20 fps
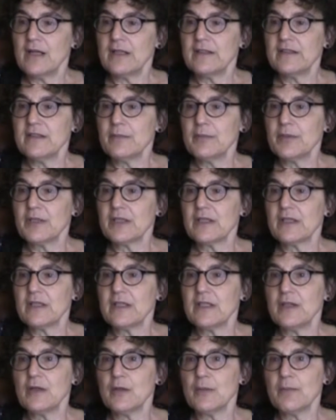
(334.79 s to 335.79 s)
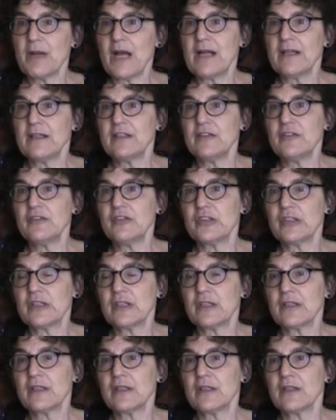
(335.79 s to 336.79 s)
typically you're
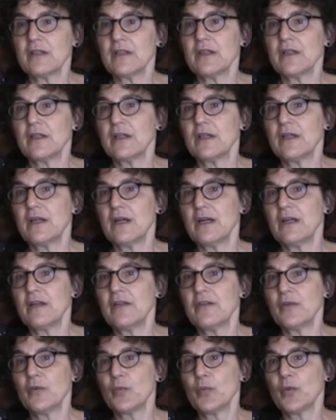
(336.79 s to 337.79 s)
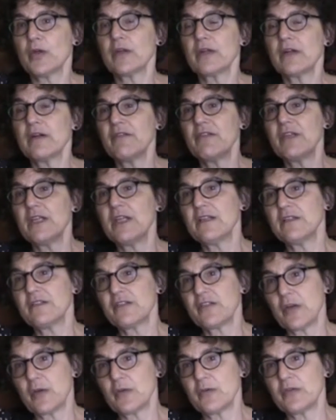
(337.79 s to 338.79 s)
managing the work of the
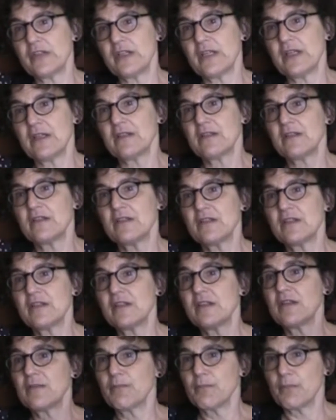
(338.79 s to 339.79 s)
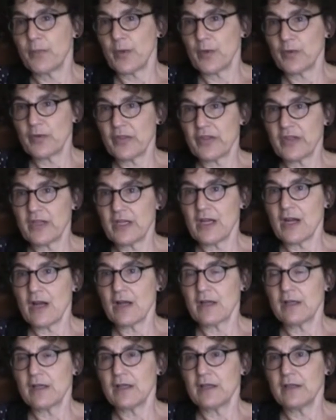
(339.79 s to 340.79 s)
associates, both the
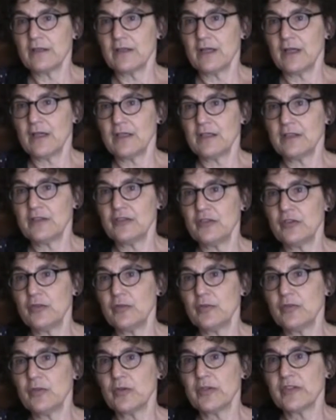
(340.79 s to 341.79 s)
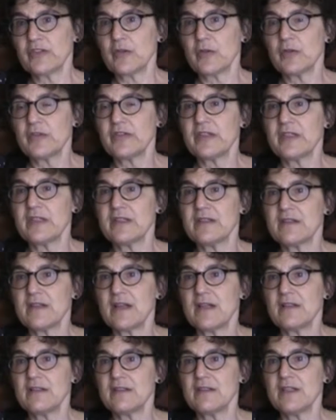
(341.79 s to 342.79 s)
young junior associates
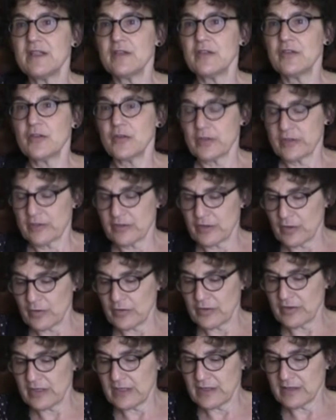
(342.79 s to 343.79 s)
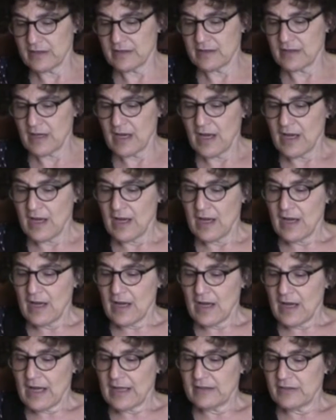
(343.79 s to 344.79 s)
and senior associates.
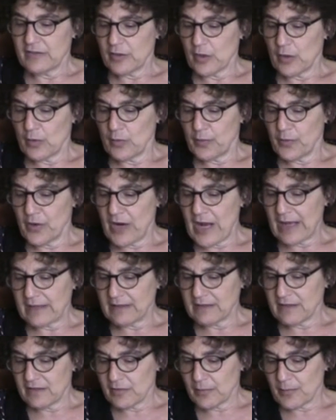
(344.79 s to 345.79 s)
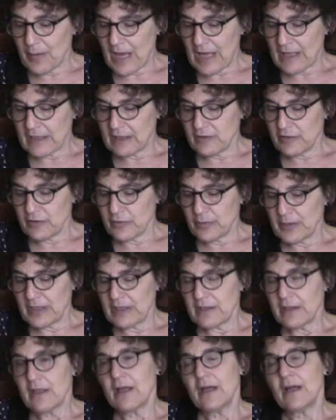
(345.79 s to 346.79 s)
And so practice management,